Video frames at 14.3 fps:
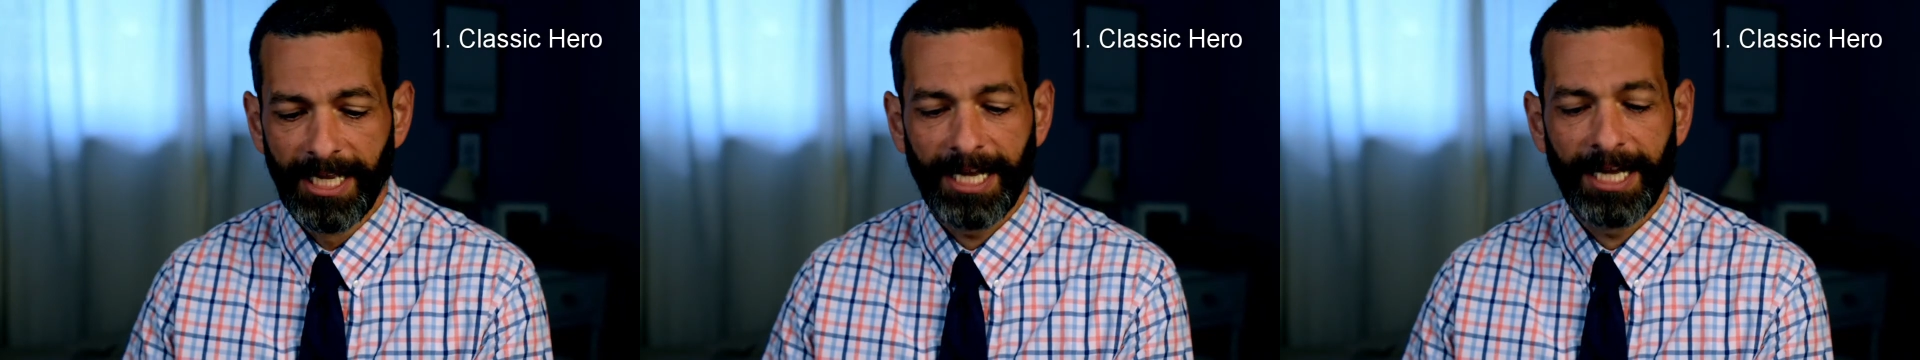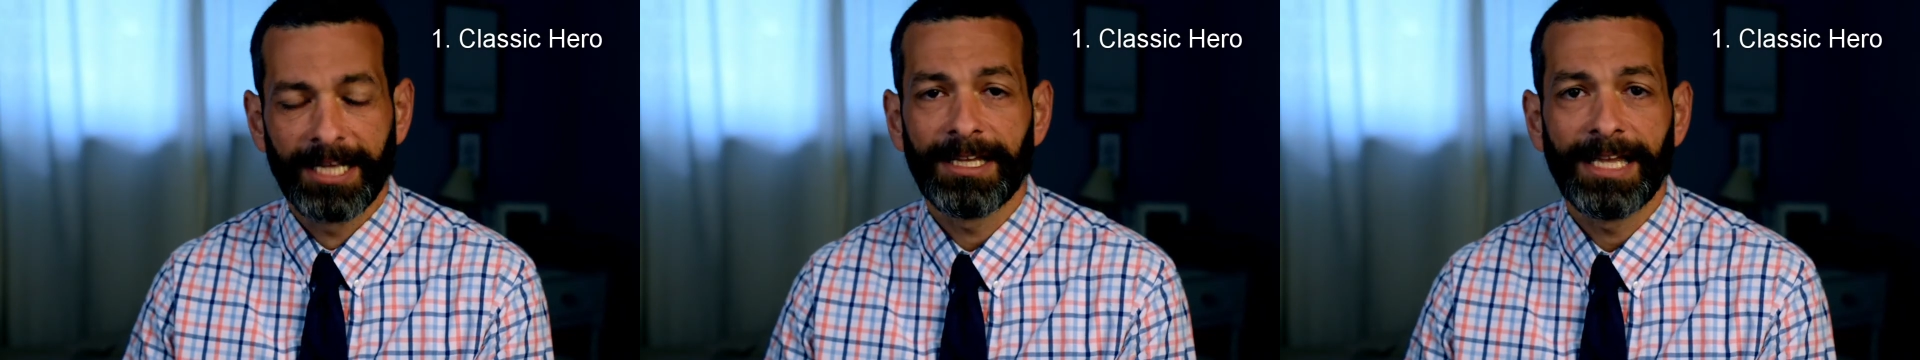
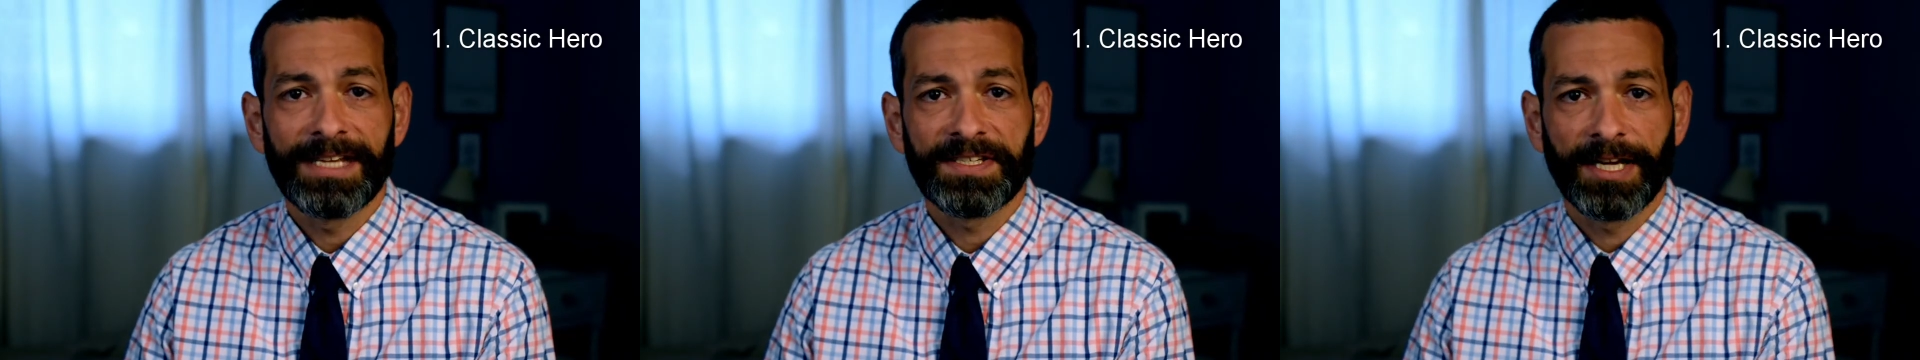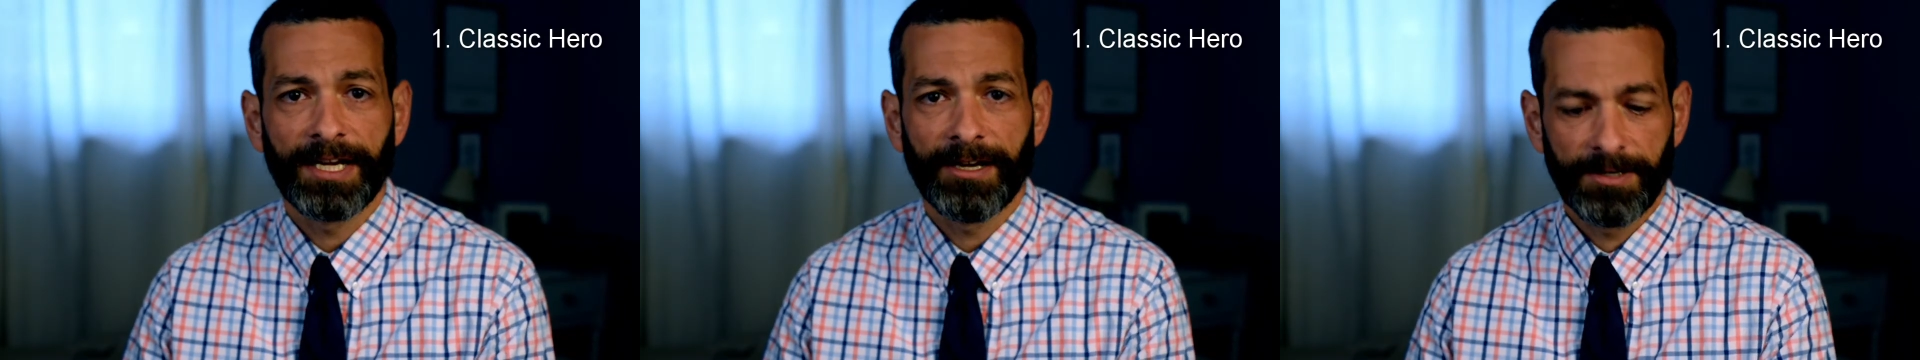A
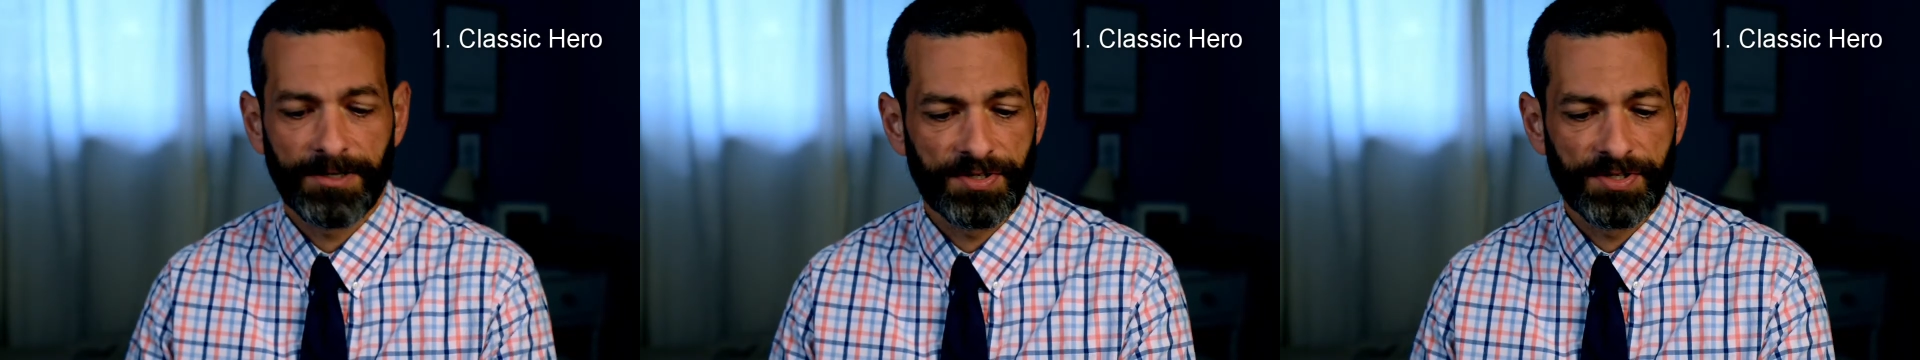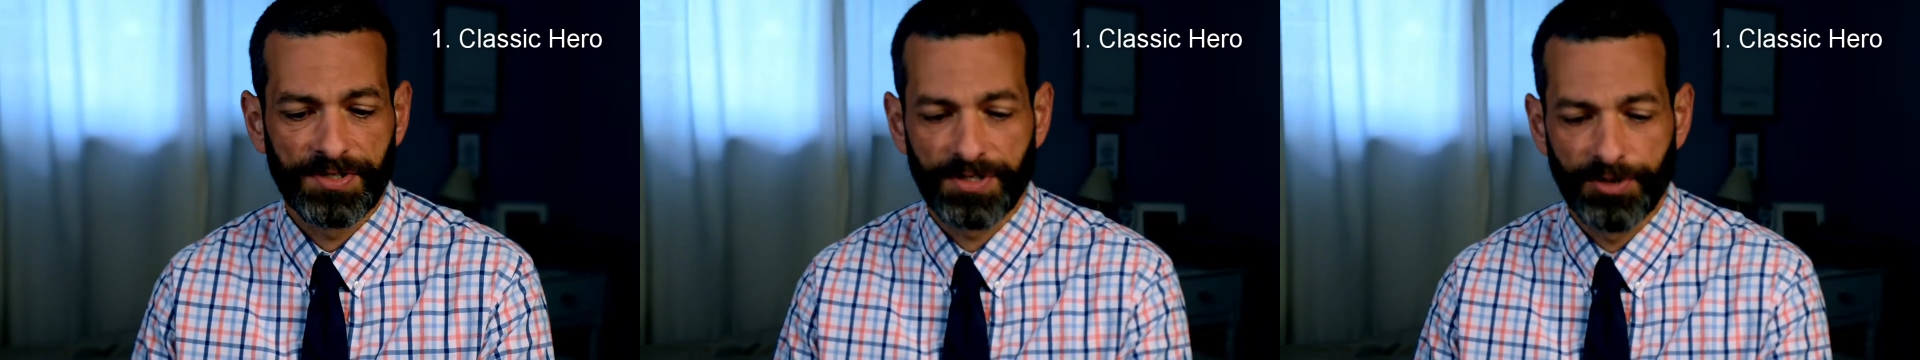classic hero
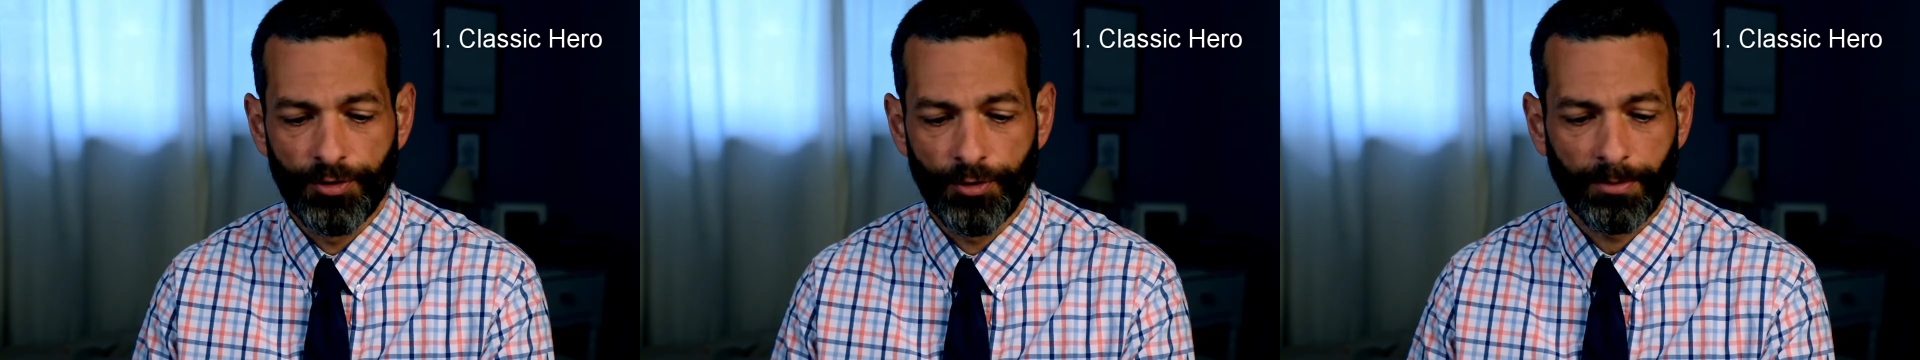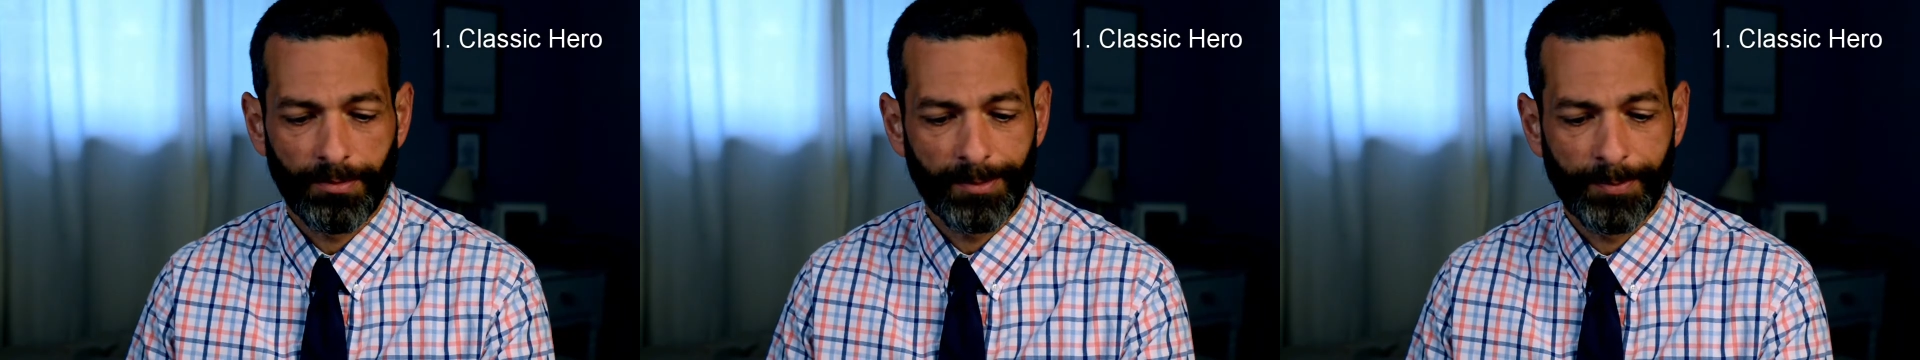is just a
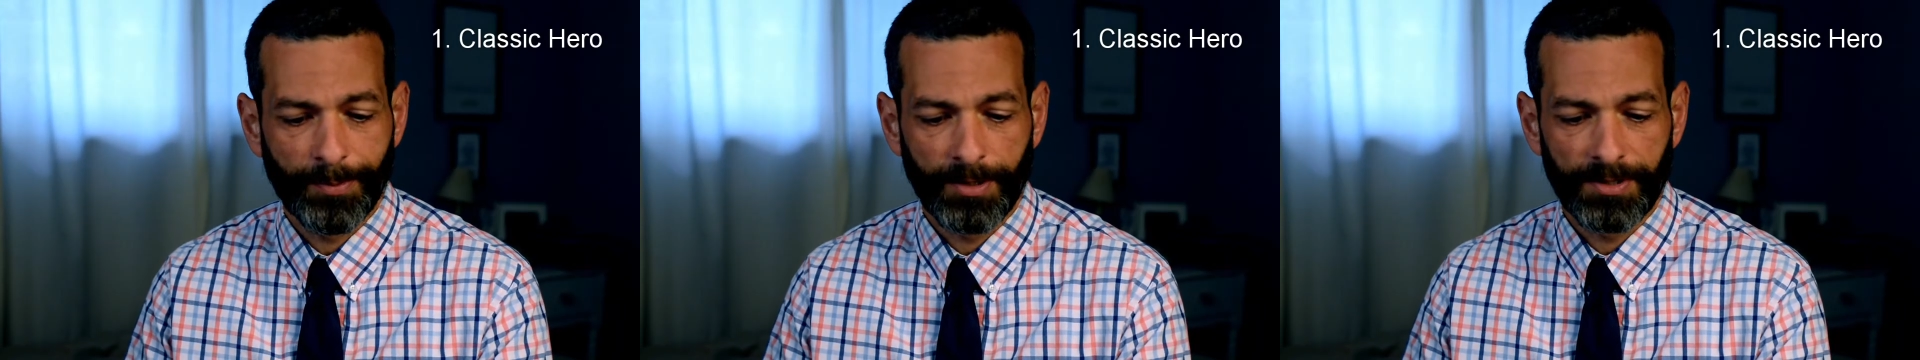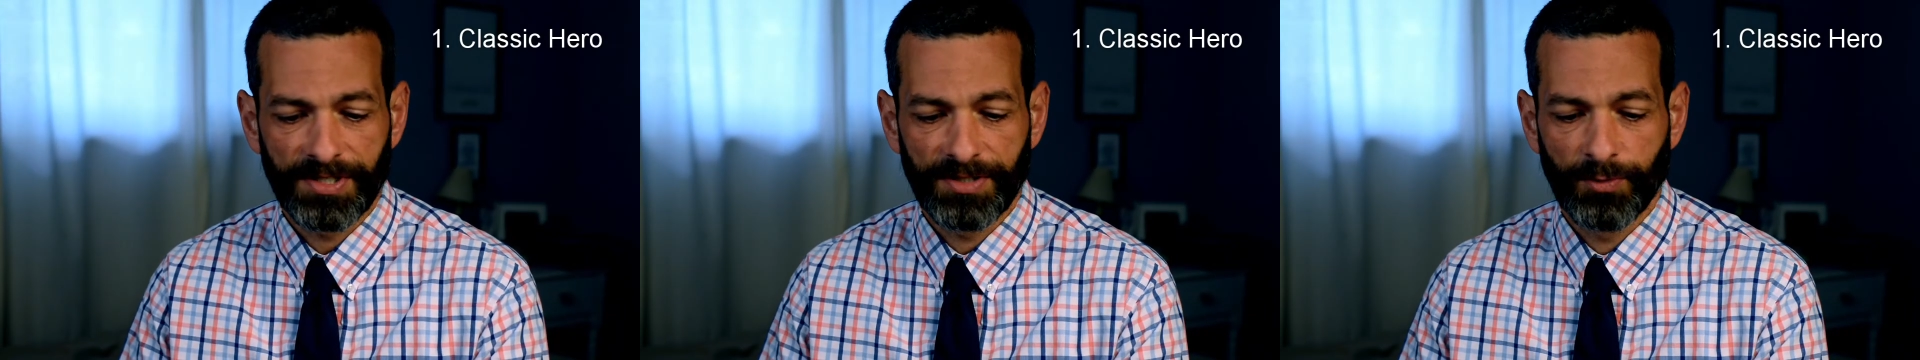normal
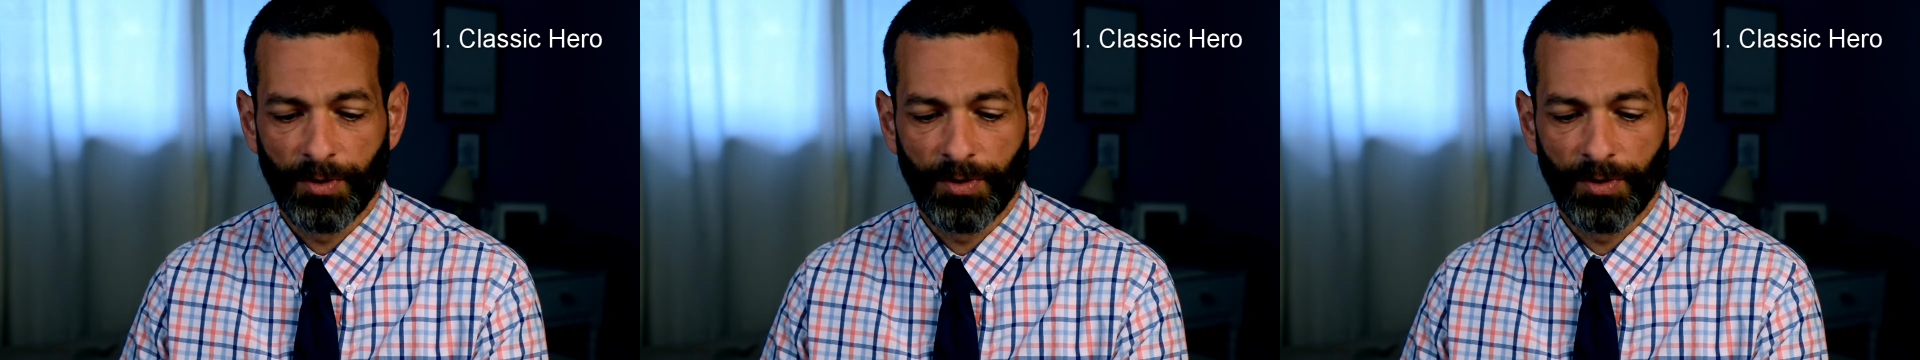person